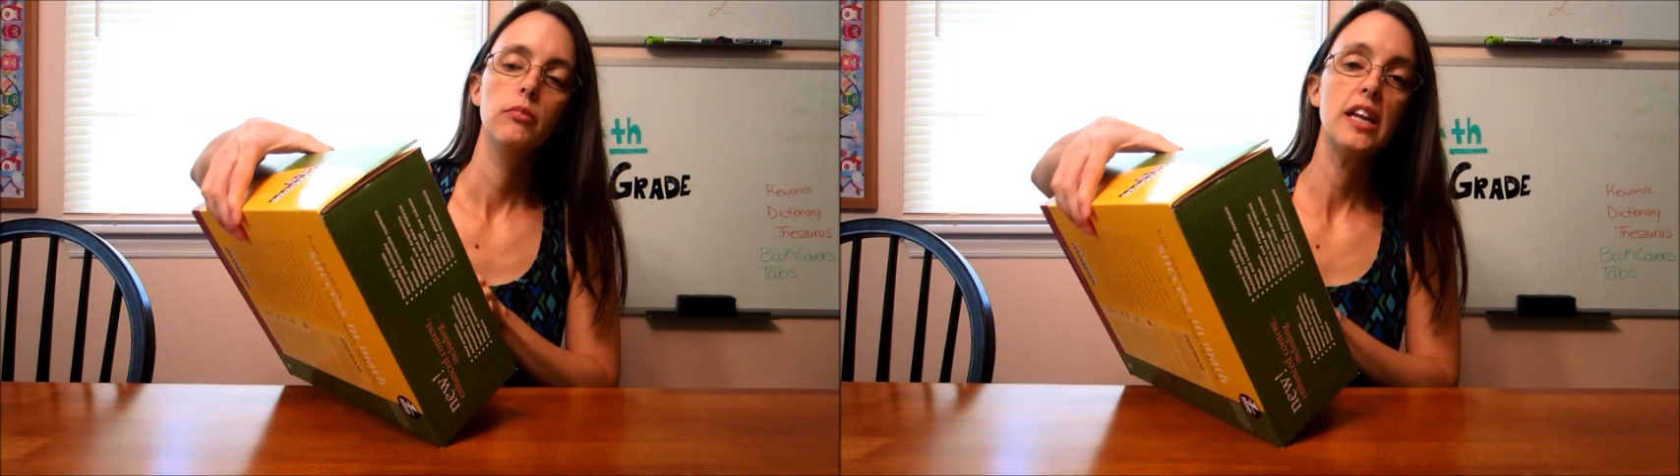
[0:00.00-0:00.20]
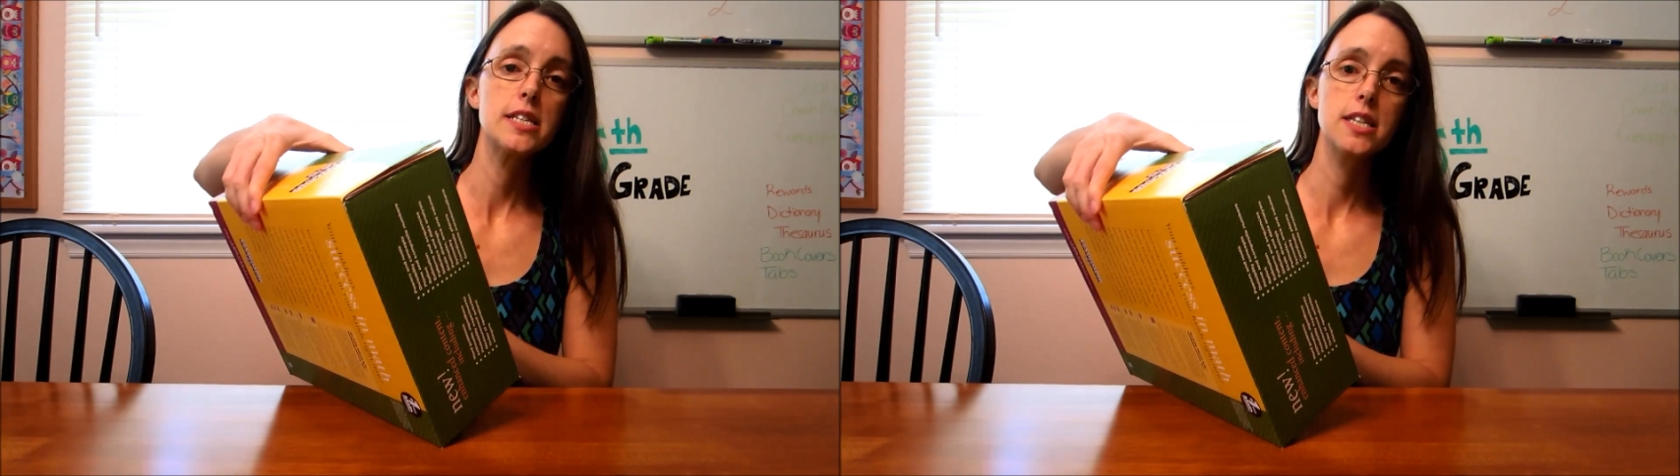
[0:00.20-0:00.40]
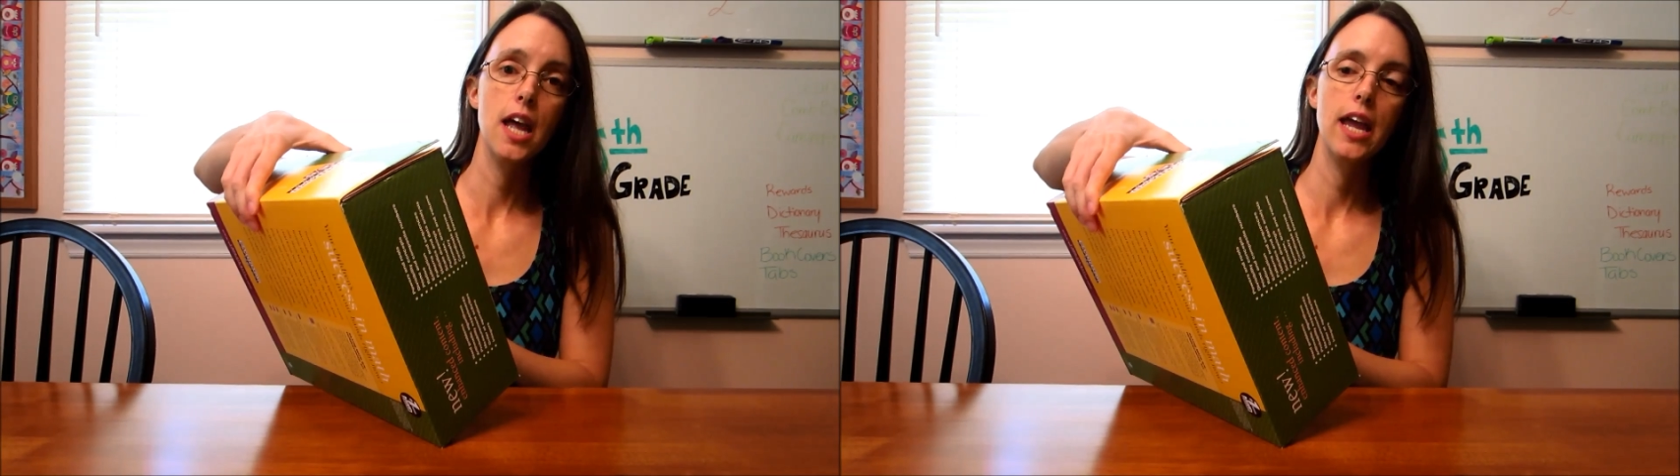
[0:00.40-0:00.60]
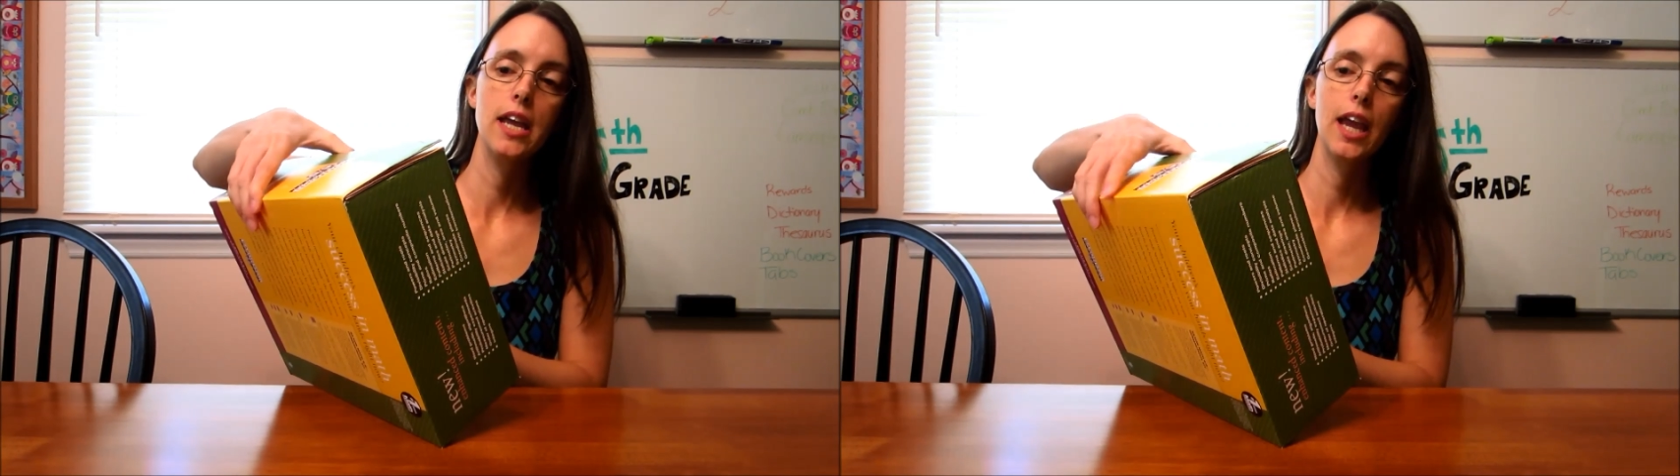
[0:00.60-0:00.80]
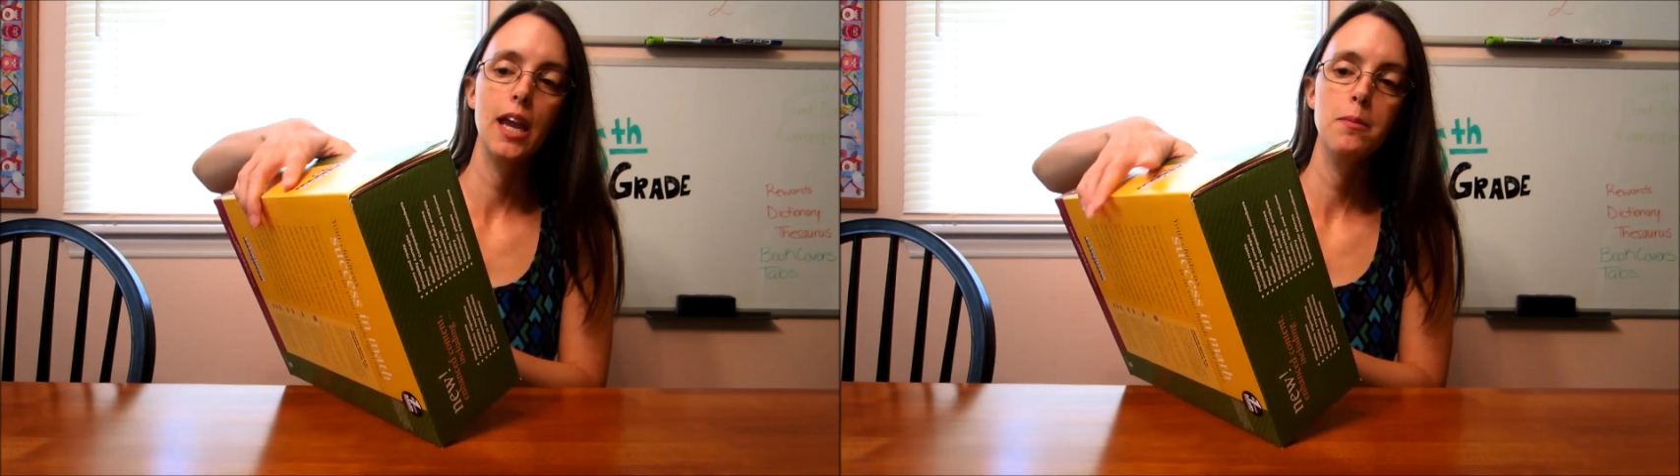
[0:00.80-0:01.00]

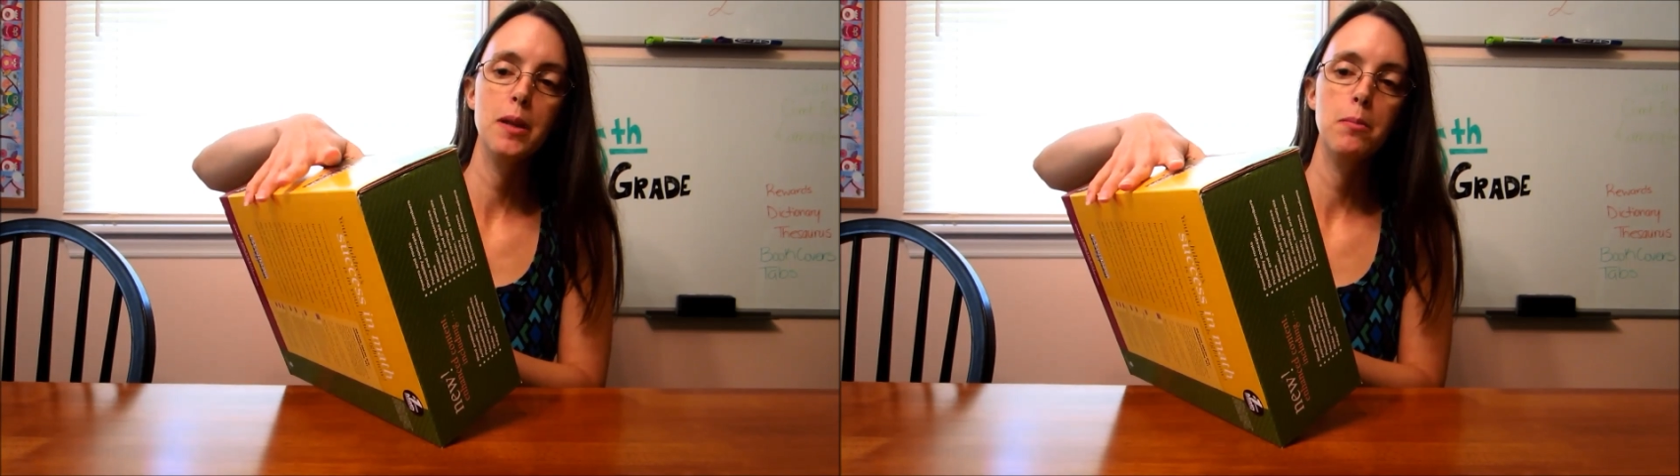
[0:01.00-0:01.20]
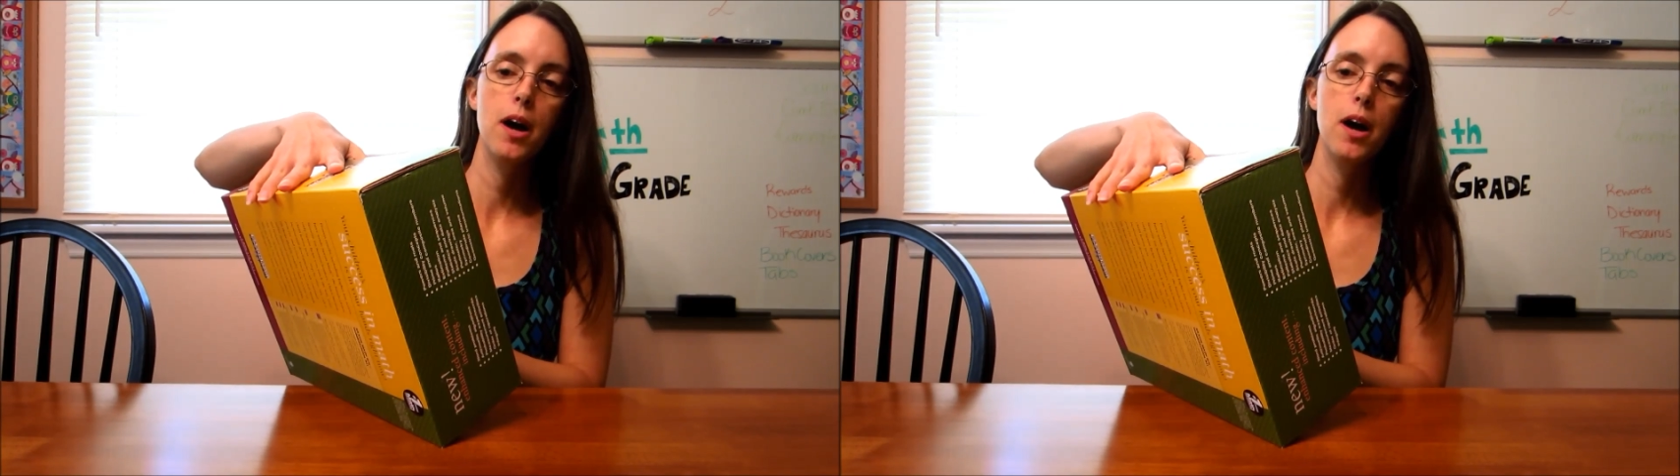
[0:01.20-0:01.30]
It came in a